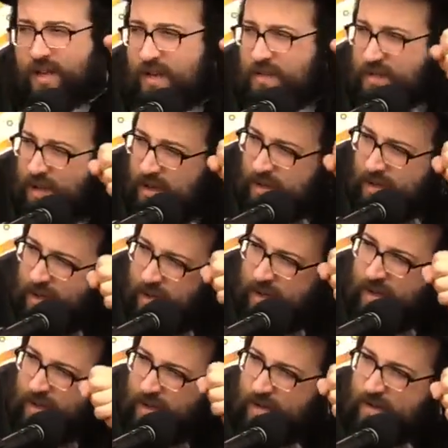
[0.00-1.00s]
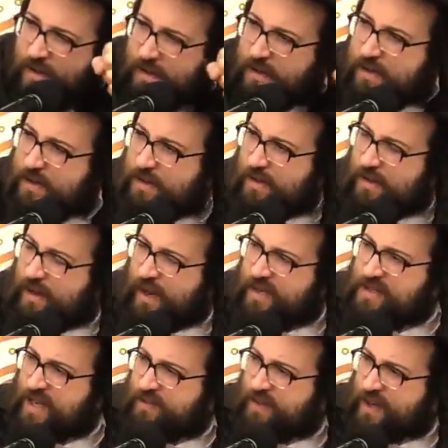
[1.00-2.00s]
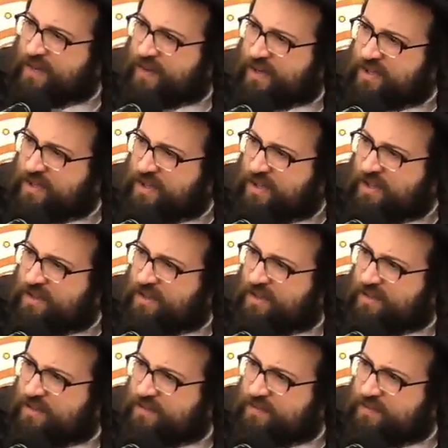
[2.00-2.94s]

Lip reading: I say a verquetschte Yid.